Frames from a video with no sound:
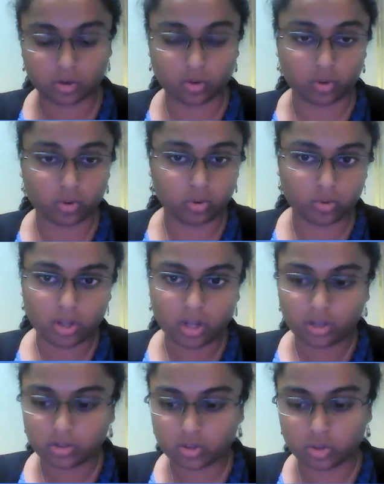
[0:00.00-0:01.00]
so
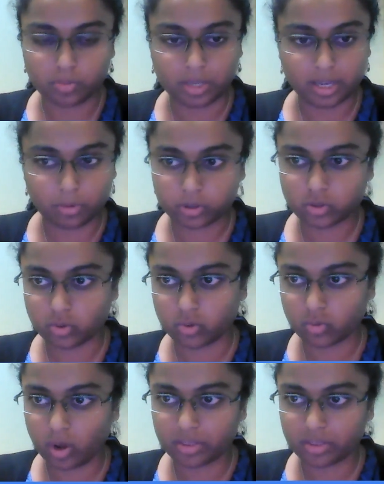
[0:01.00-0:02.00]
to be able
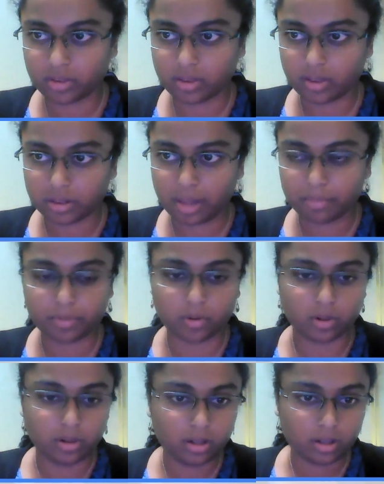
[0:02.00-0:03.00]
to run the
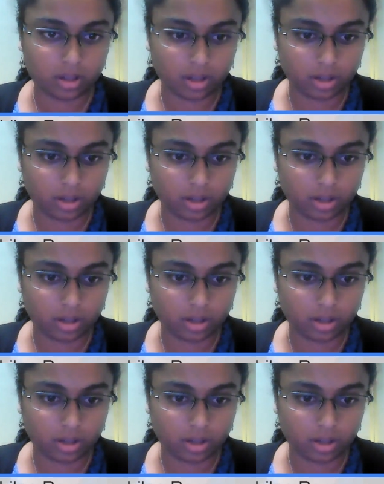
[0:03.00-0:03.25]
sample,